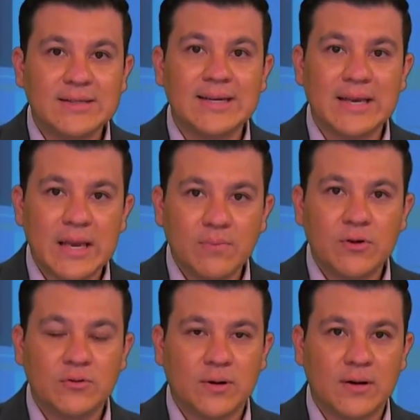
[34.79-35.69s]
to keep
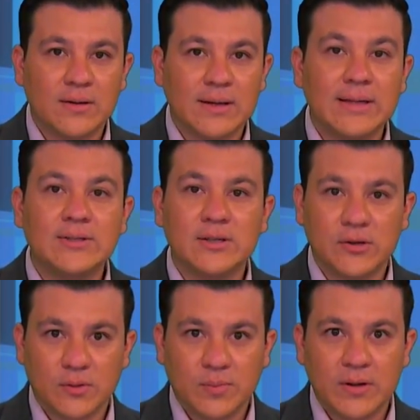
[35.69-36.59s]
the drug in a
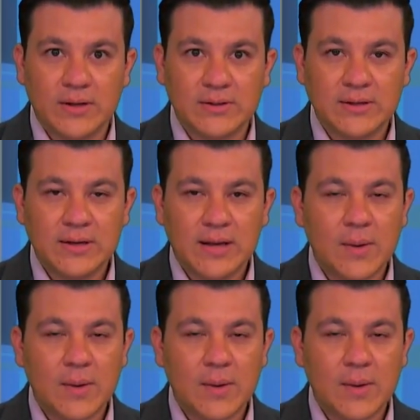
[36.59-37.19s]
secure place.